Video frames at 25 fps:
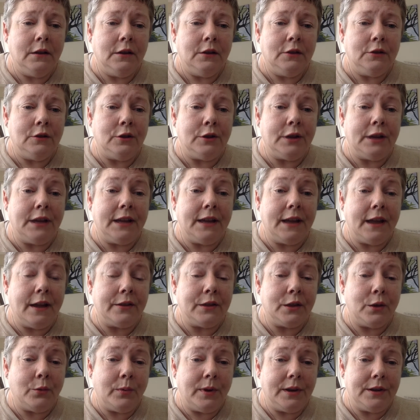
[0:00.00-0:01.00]
looking
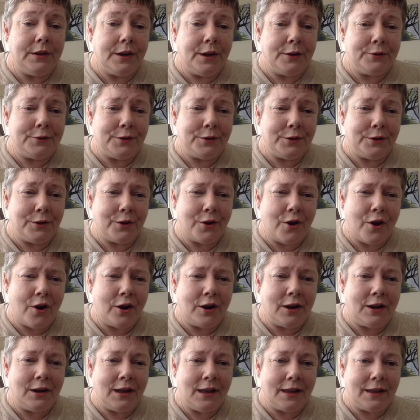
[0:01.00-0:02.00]
out the window to the
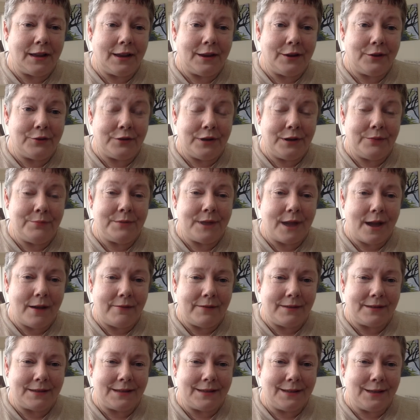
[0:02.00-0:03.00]
garden like I dreamed of
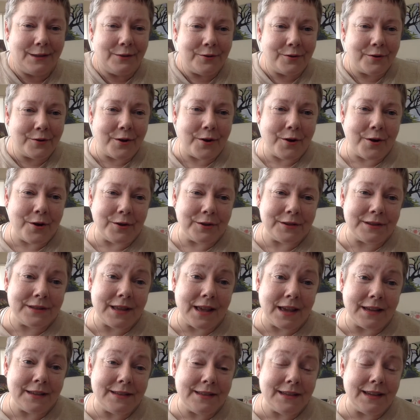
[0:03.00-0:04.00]
as a little girl,
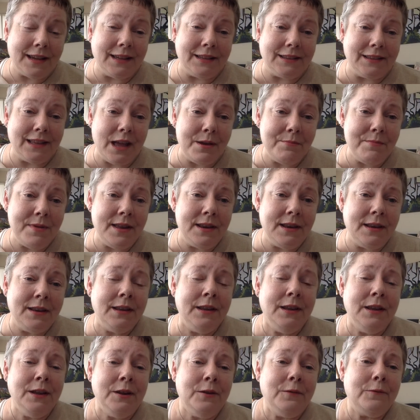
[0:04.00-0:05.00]
slicing a lemon,
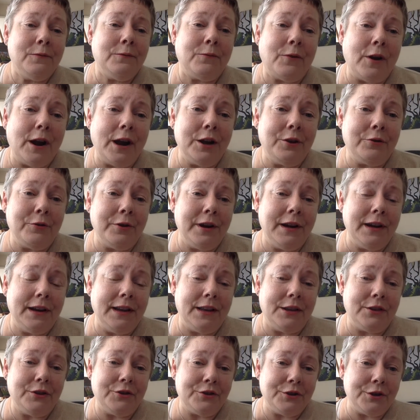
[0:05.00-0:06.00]
fragrant
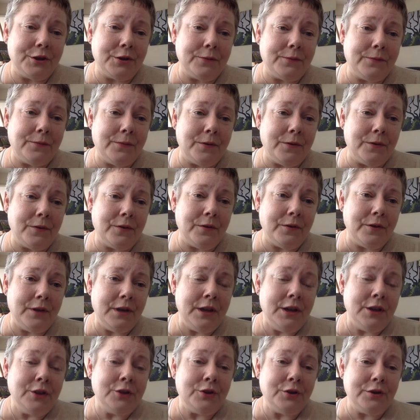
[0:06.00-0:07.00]
and cheerful,
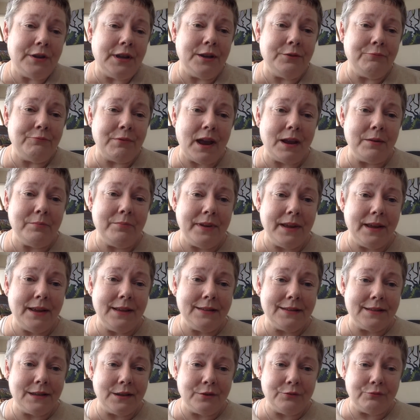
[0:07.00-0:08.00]
cooking red
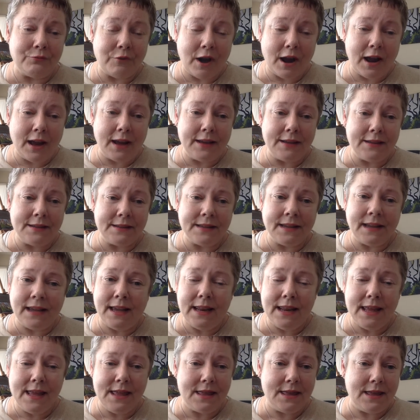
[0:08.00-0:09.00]
beans and rice,
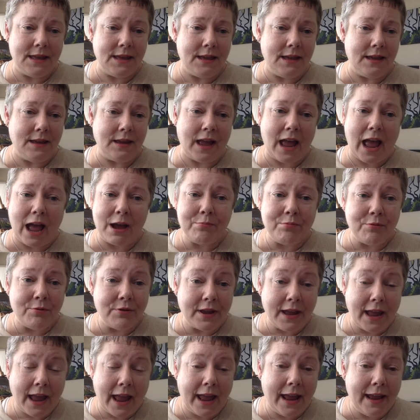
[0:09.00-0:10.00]
anything, apple
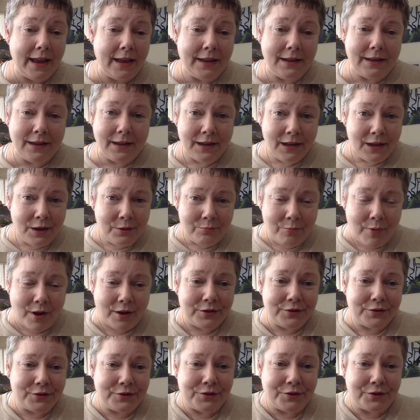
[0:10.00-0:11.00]
cake,
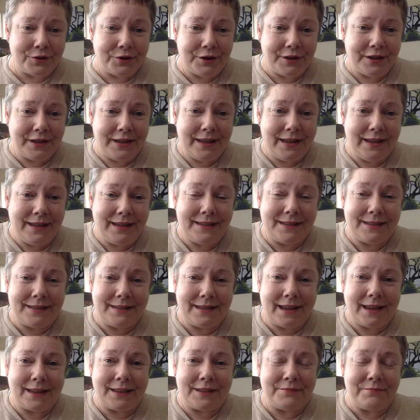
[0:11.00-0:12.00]
monster cookies,
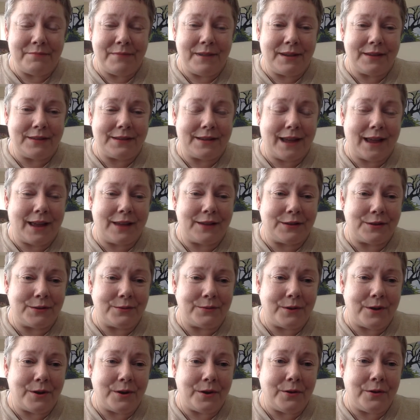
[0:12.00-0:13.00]
Tex Mex
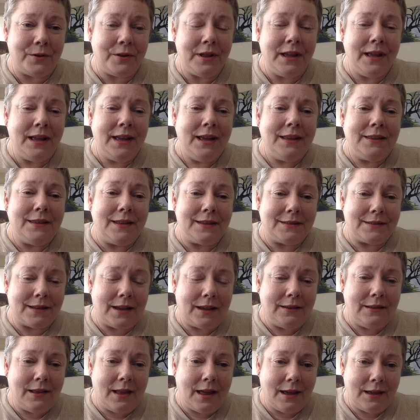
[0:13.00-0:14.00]
casserole. The
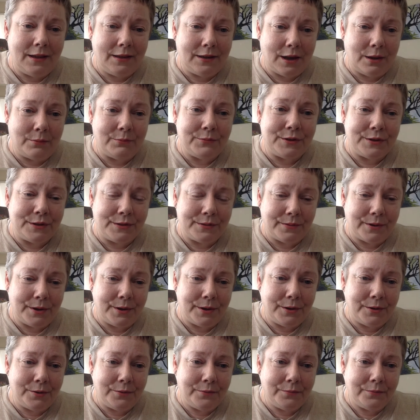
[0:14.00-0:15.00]
sunlight comes
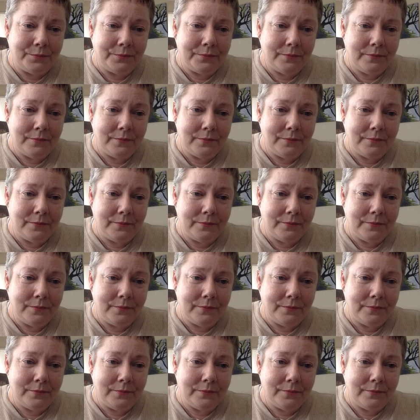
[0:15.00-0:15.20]
through,